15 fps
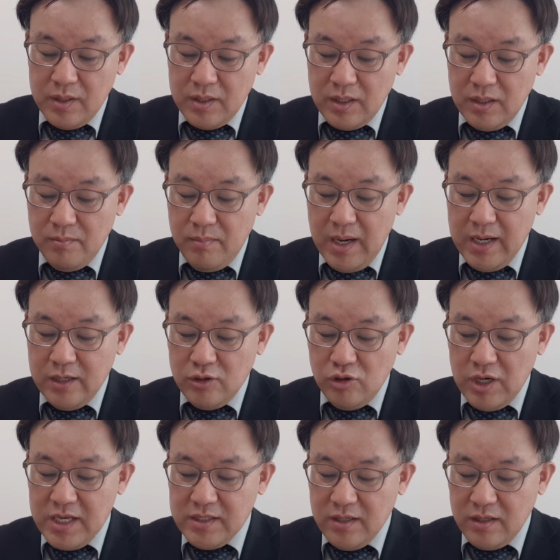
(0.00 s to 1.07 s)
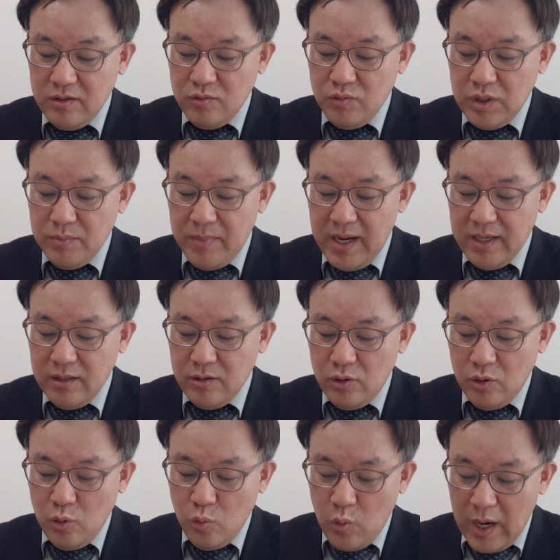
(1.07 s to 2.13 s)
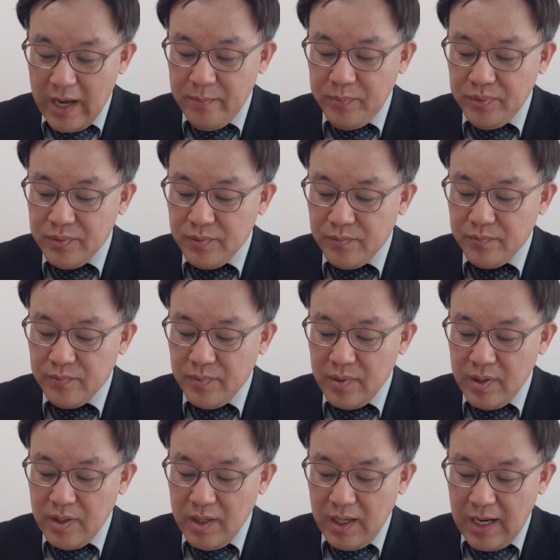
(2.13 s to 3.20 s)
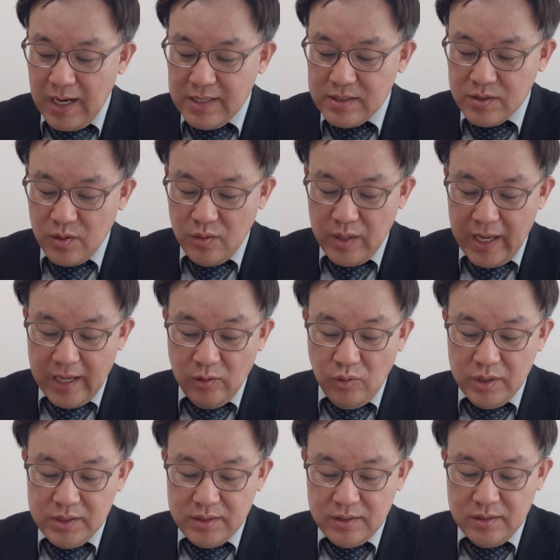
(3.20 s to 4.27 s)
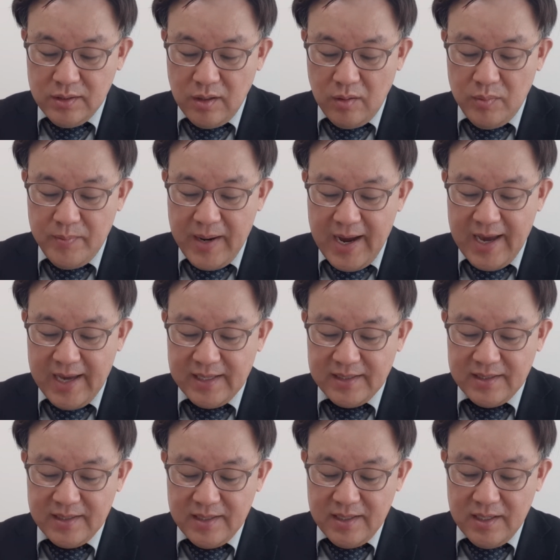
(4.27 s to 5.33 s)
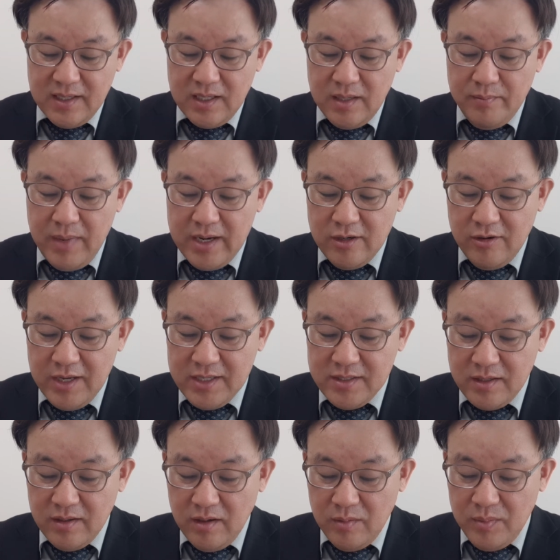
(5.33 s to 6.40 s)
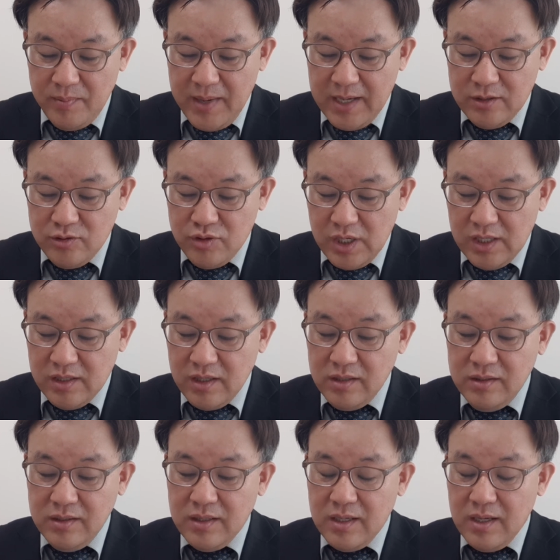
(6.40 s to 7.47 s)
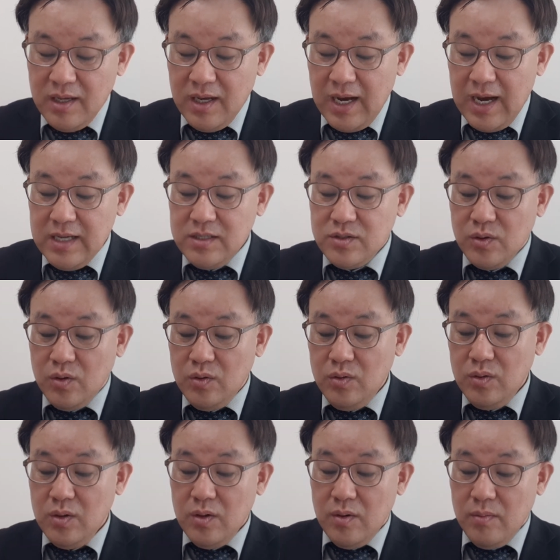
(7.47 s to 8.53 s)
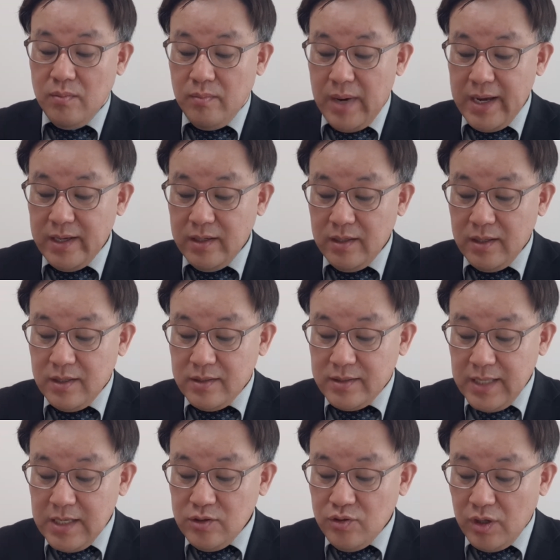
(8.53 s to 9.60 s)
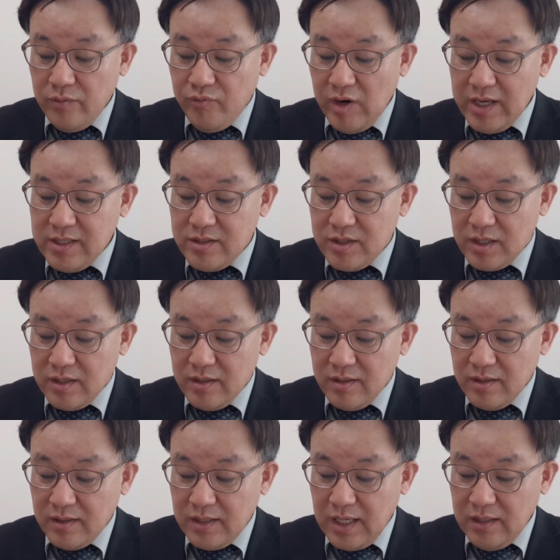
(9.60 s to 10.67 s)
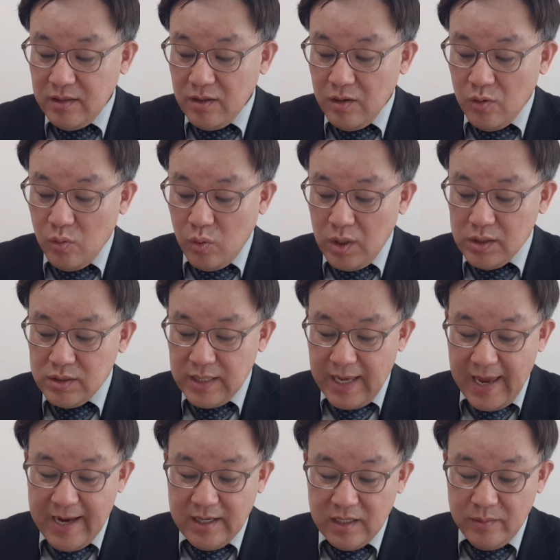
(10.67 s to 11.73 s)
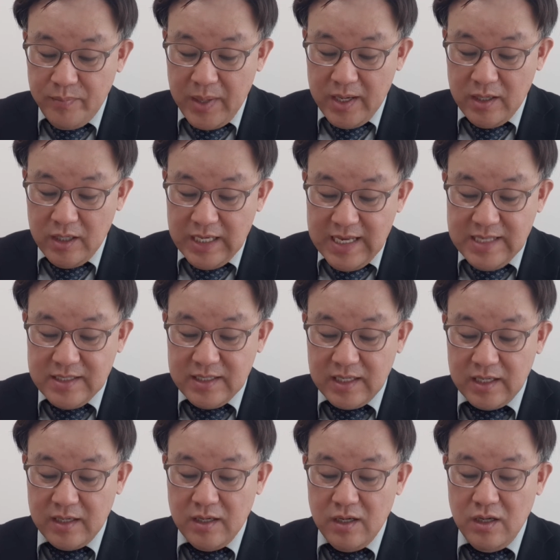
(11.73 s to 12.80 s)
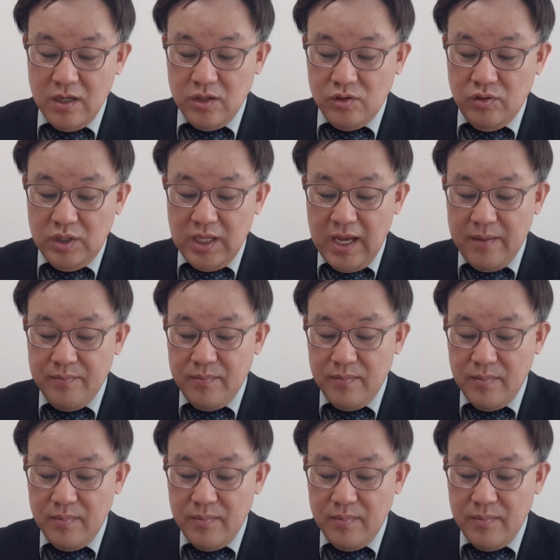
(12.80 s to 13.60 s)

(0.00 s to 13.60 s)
in my relation with my wife. I saw egoist of mine. In my relation of my children, I saw my sensual flesh that was angry very easily to them